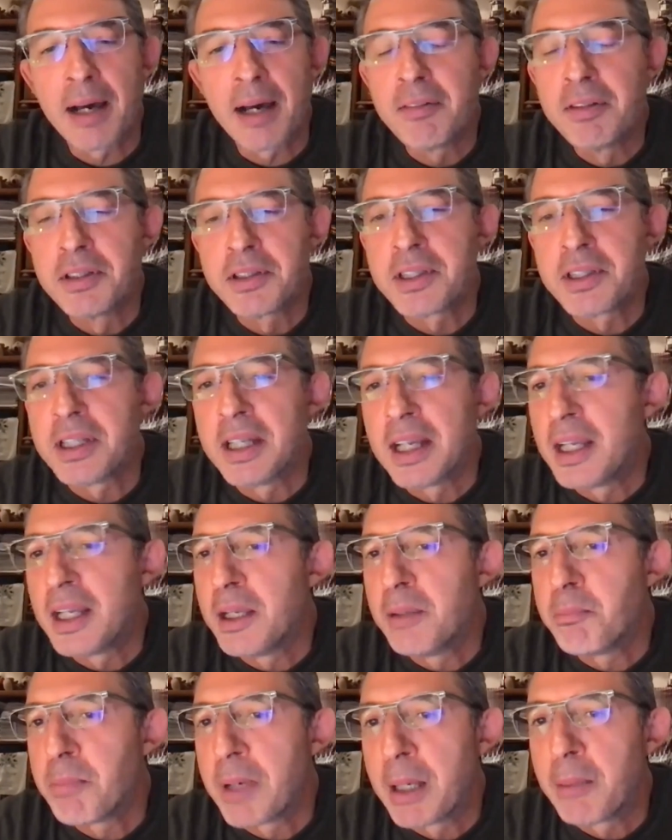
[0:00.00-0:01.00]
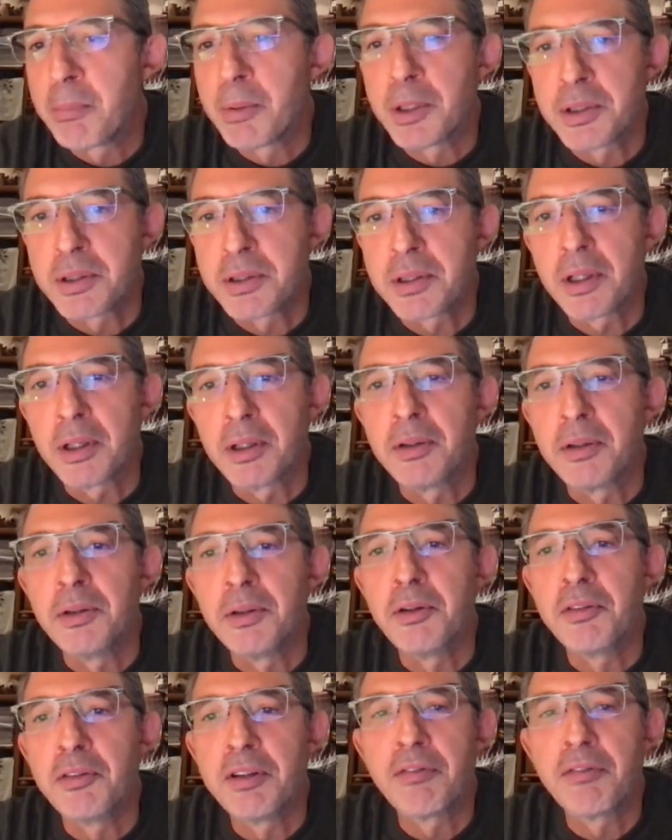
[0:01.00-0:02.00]
haven't seen any papers on
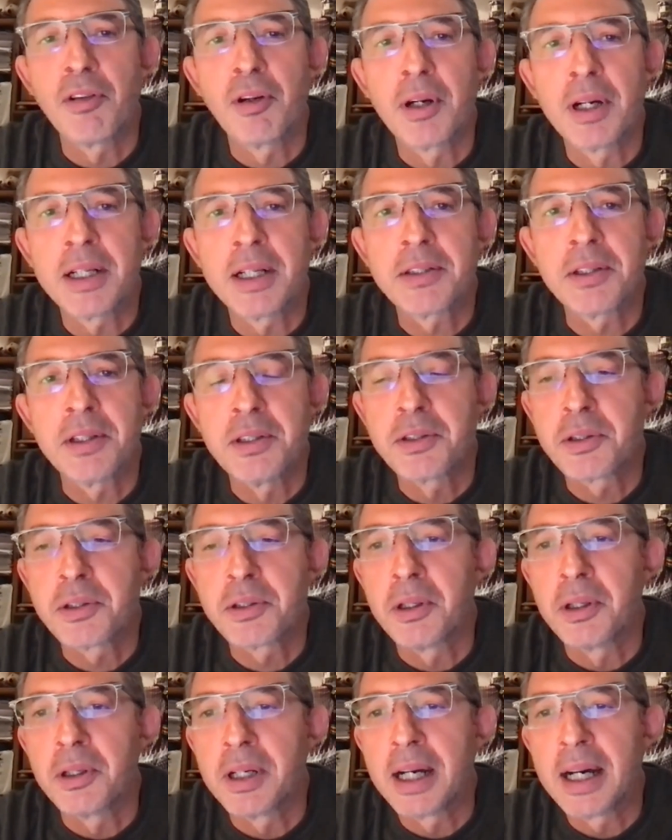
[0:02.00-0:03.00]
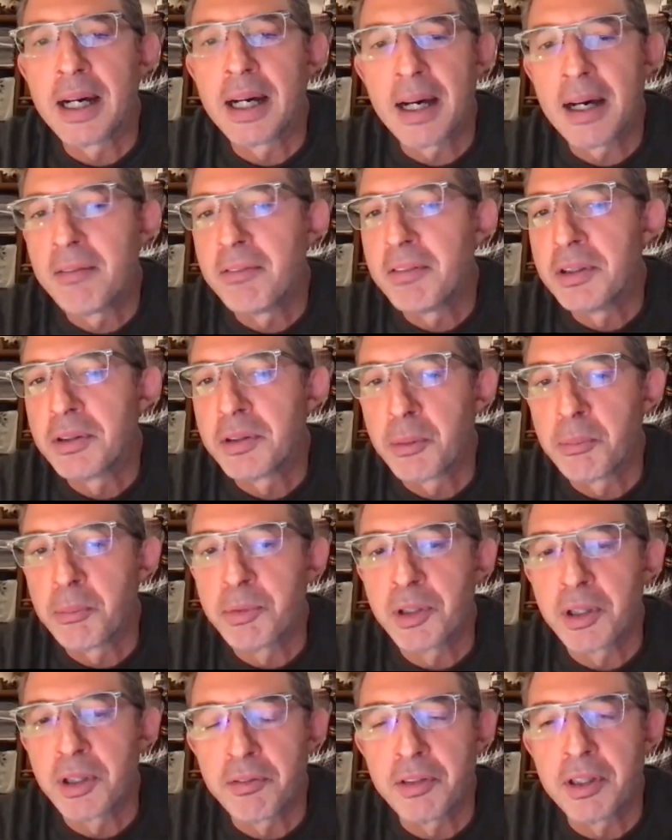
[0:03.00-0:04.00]
UV fluorescence, or I haven't
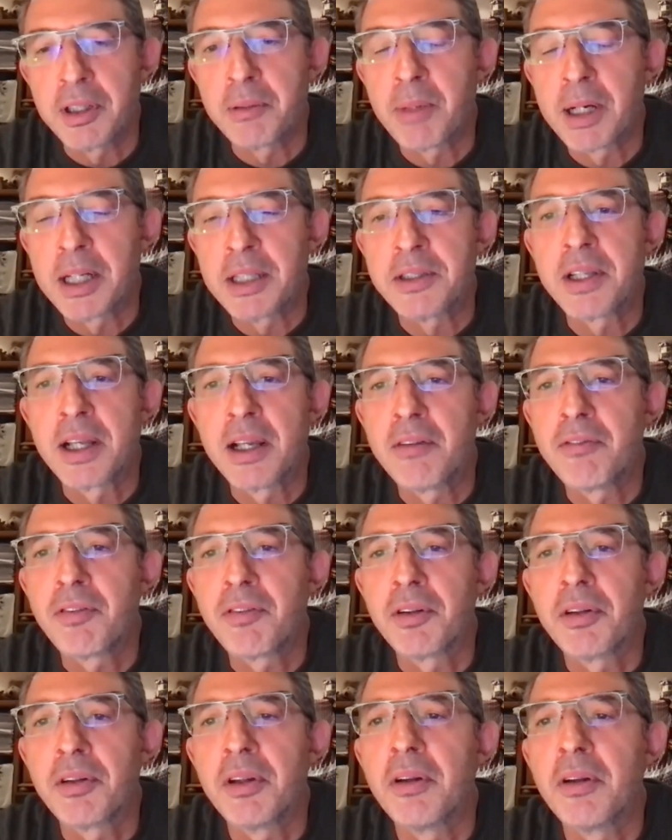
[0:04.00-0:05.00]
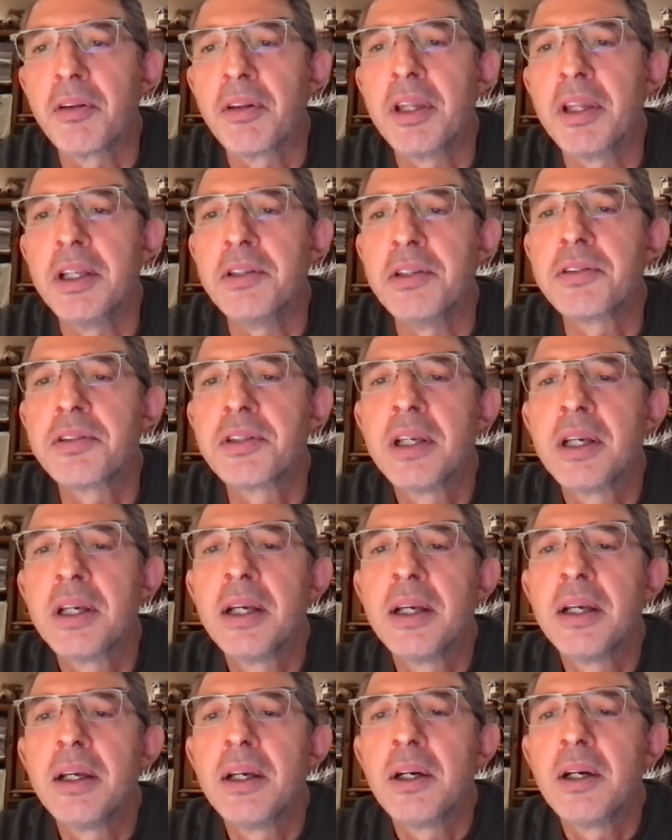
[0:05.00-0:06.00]
observed it myself on
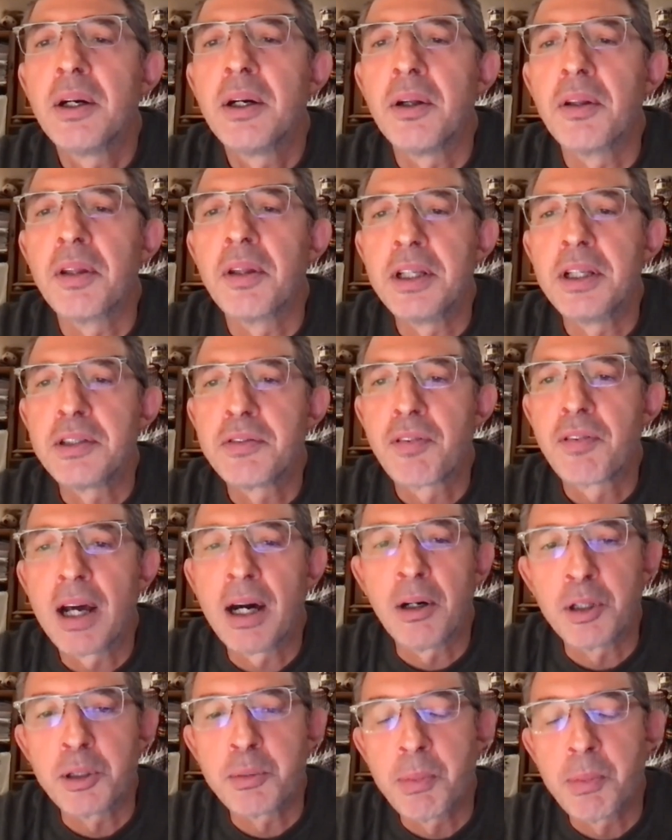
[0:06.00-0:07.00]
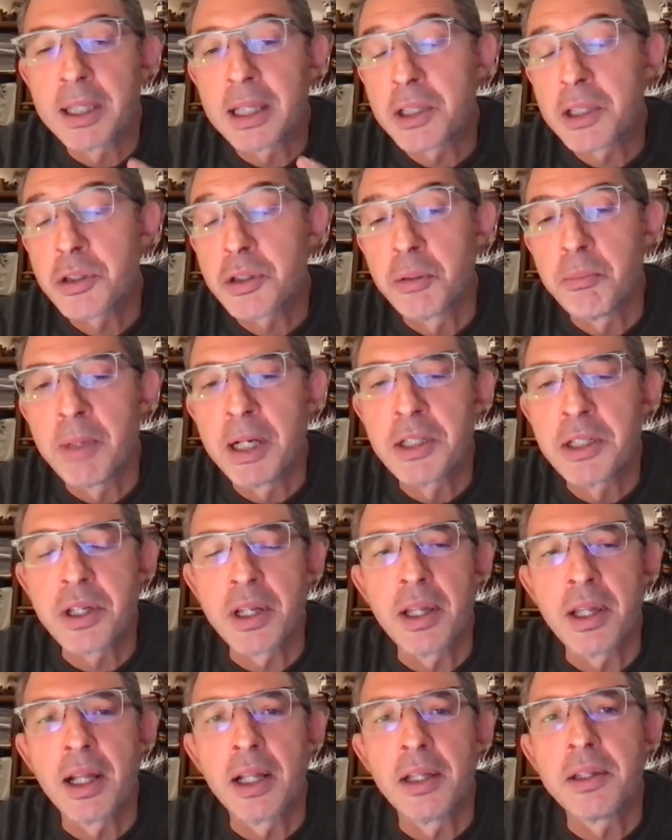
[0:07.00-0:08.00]
these flowers. But I should
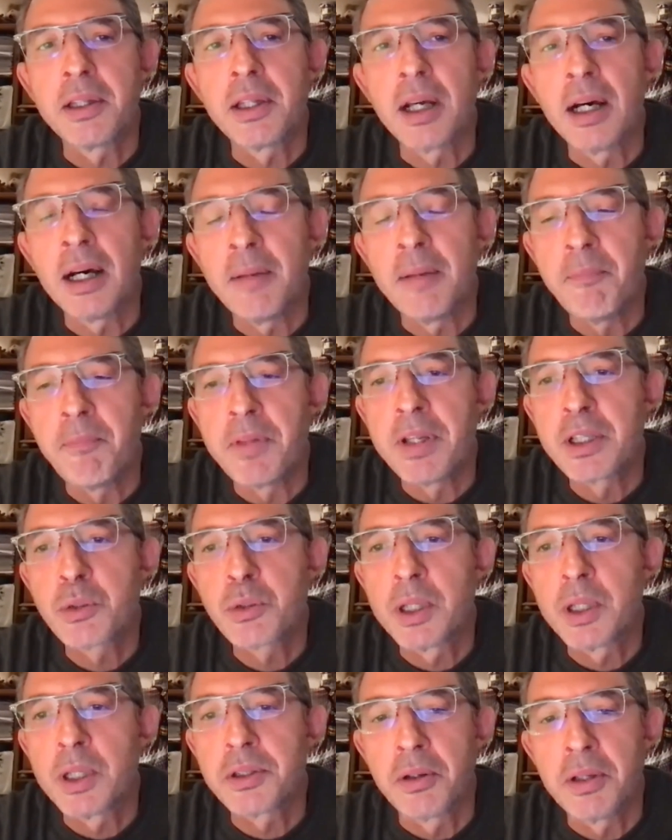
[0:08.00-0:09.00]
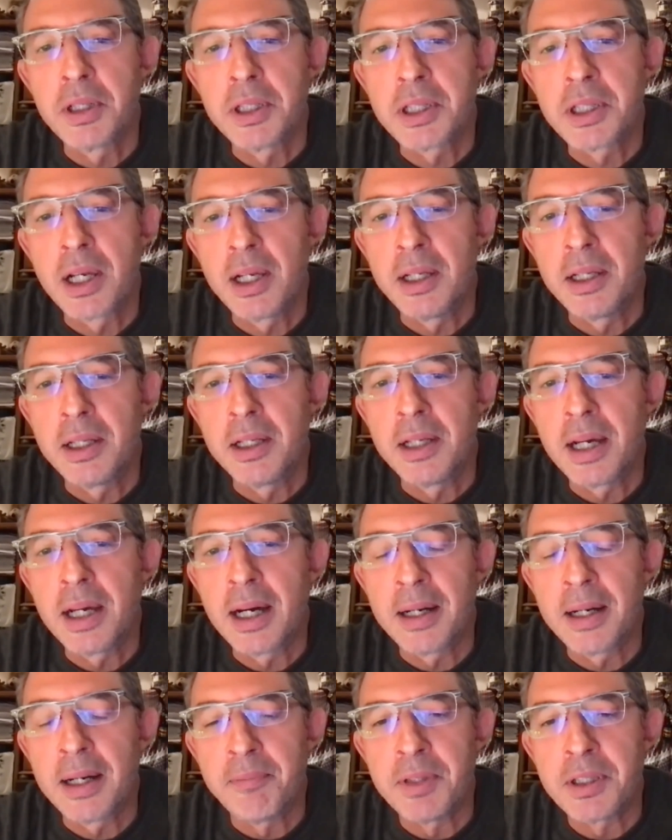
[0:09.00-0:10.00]
mention that this was originally
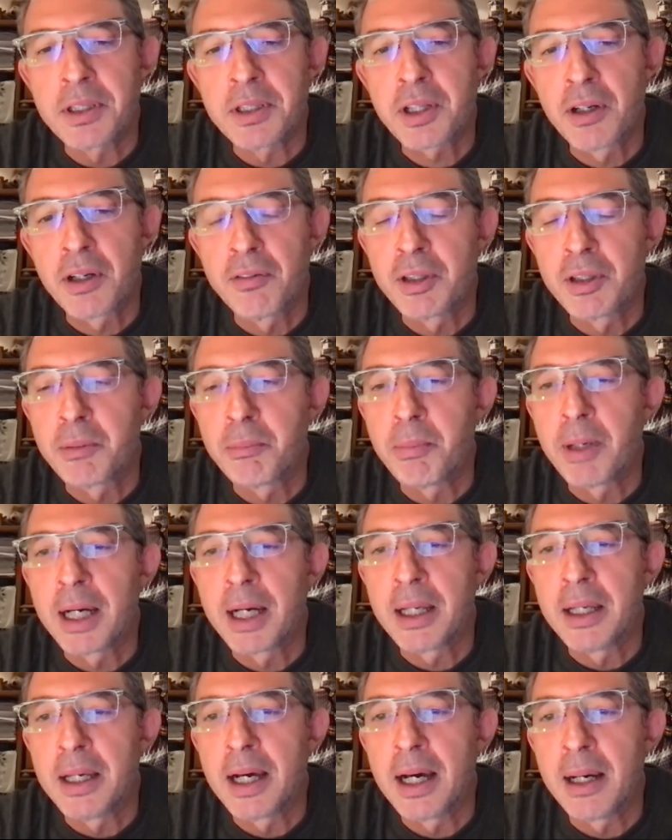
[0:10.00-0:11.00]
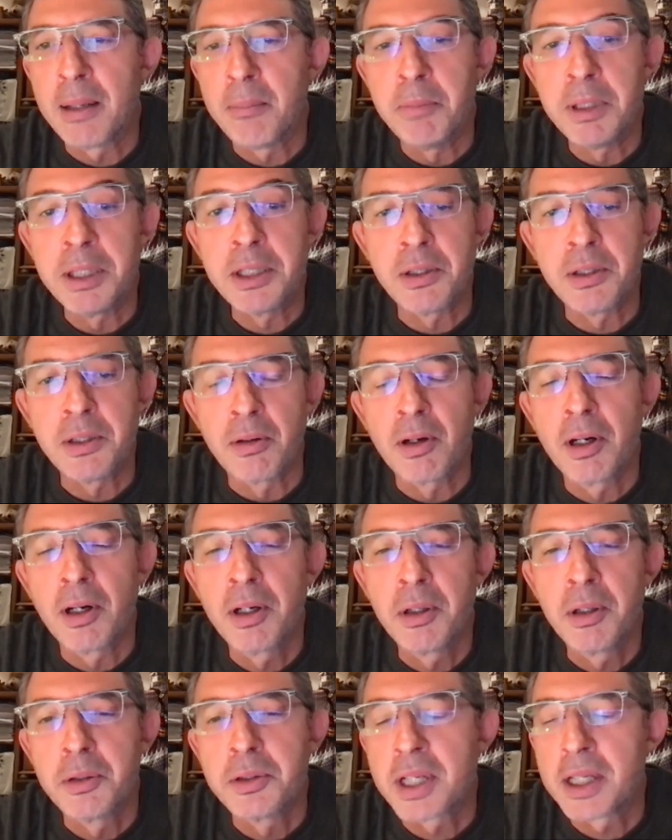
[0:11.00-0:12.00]
discovered by B.T. Roy,
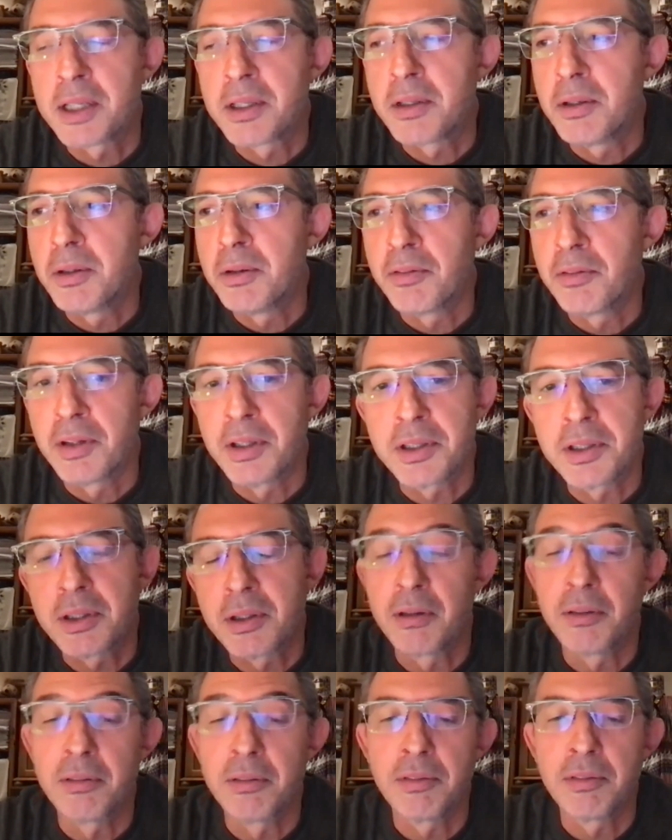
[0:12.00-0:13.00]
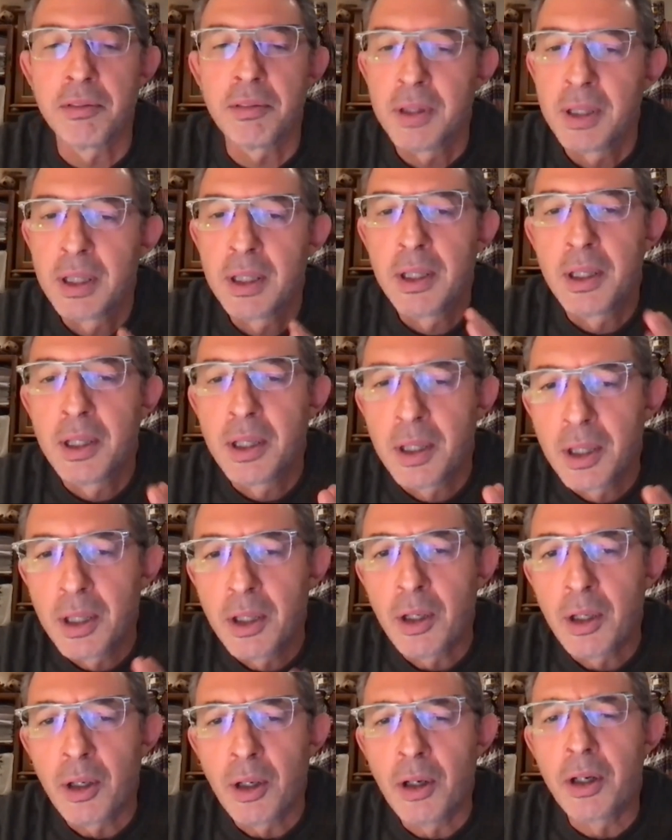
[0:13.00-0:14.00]
who's at the University of
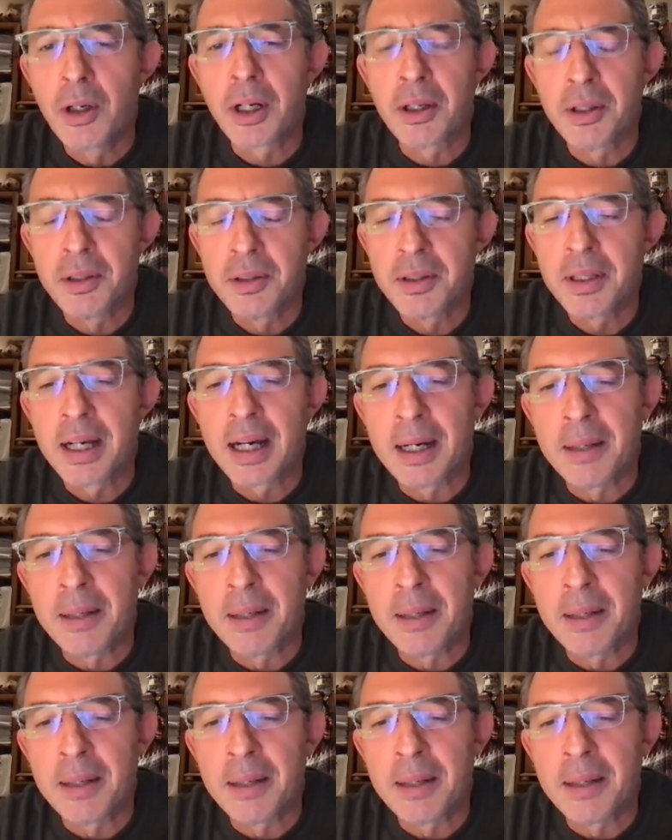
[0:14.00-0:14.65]
Oregon.